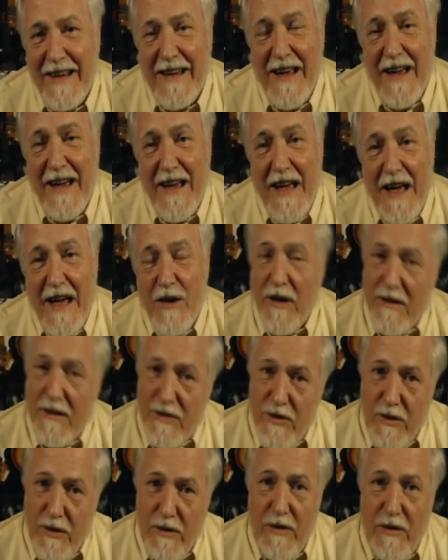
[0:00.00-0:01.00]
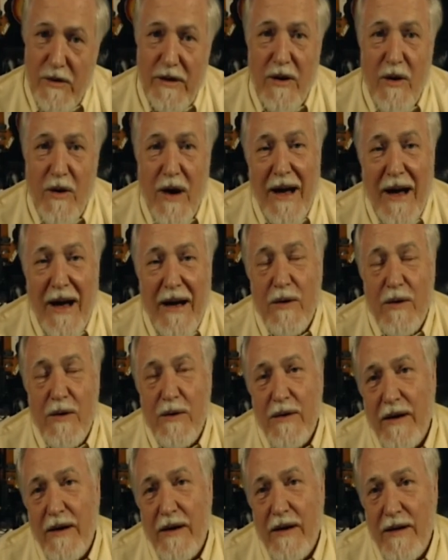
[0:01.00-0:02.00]
yeah. So you're in Ohio
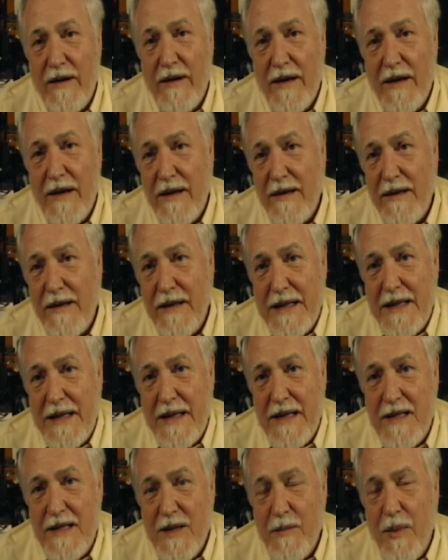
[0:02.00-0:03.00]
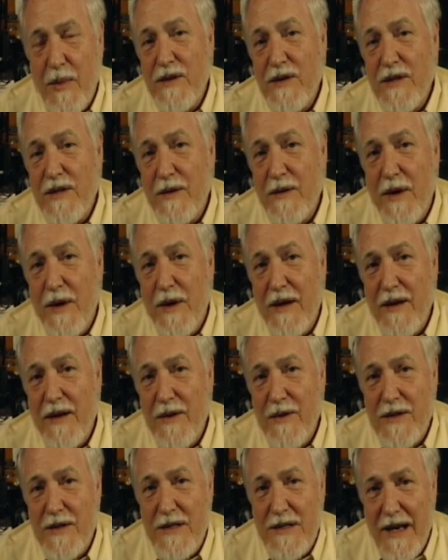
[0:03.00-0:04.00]
there. Supposedly one
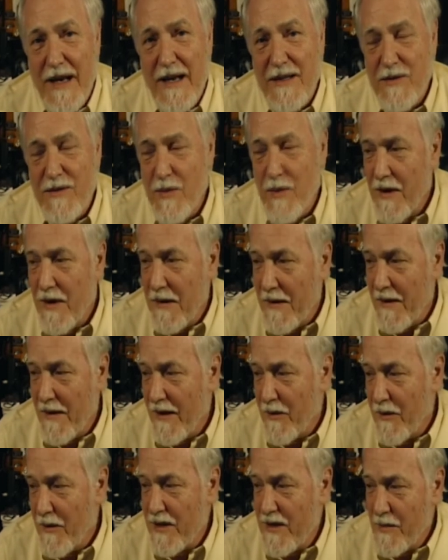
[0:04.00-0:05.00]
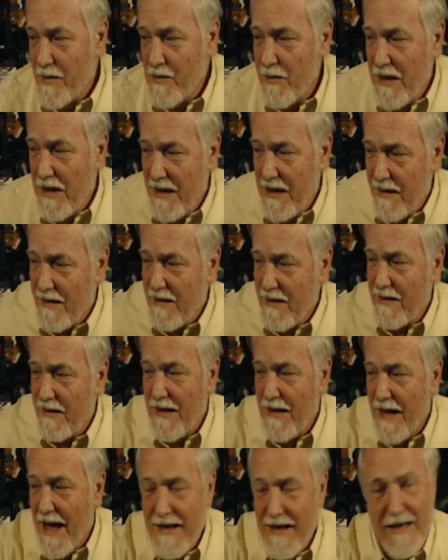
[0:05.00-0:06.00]
of those states where some
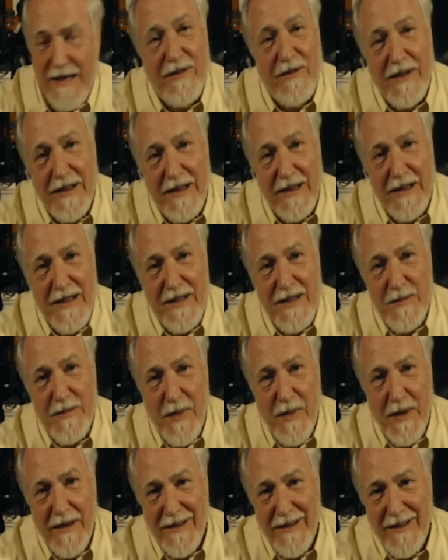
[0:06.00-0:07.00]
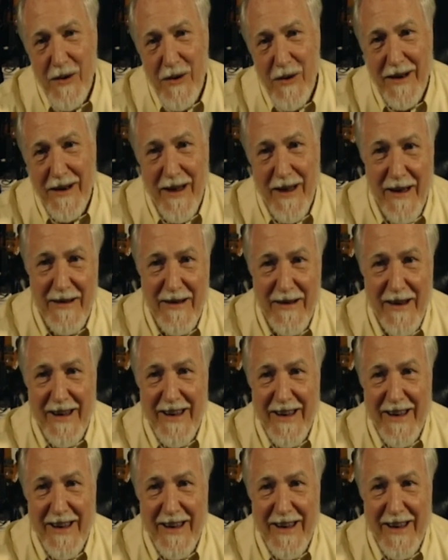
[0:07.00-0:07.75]
political activity has been going on.